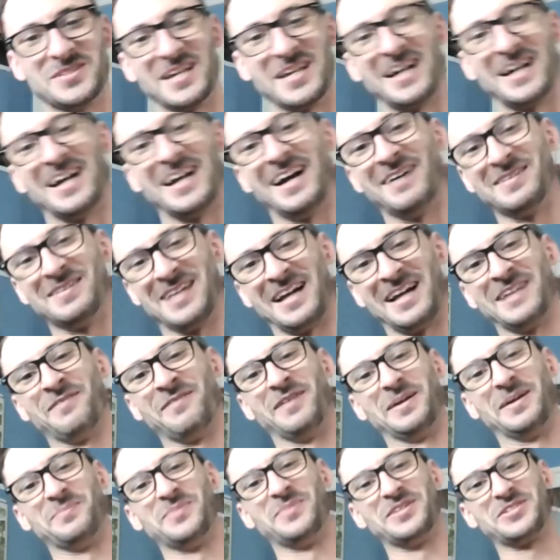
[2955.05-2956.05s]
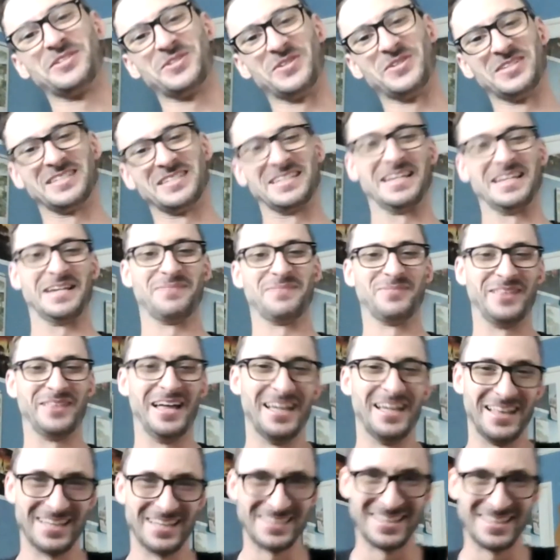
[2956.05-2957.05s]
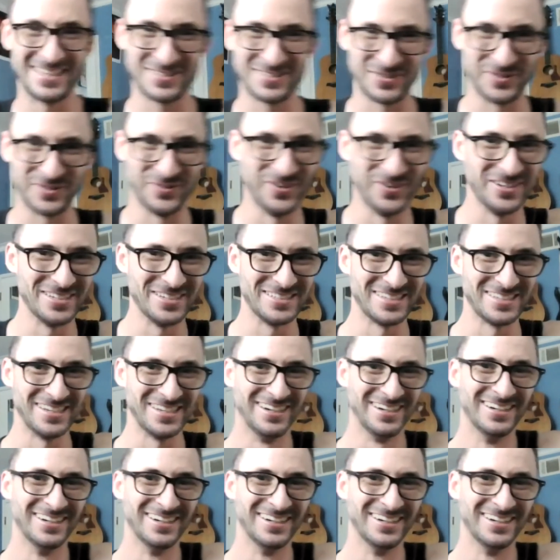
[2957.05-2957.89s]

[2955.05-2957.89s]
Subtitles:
I didn't want to butcher his name, but that's what it was. Yeah.